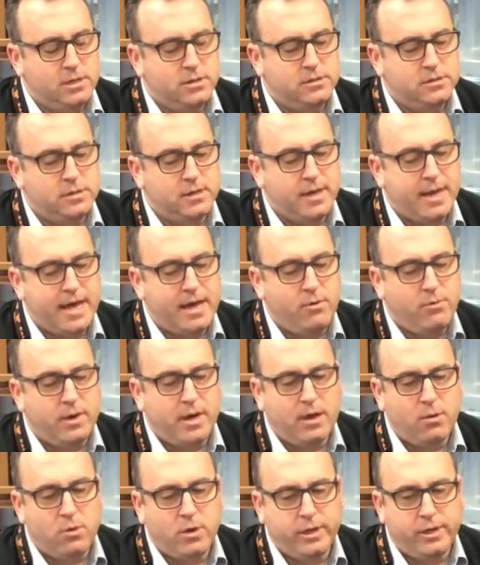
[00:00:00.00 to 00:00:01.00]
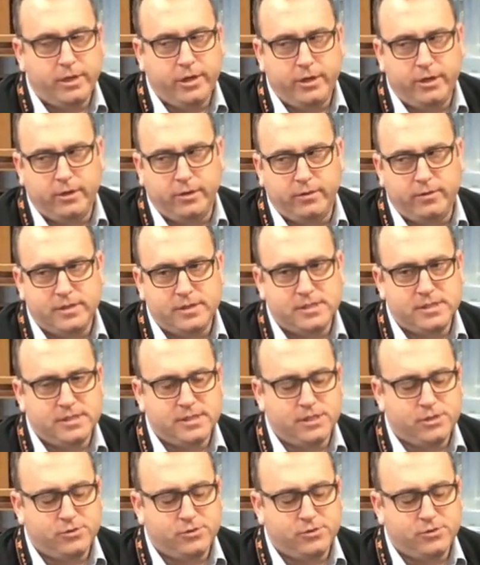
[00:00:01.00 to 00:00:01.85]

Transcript: So now what I want you to do, this is the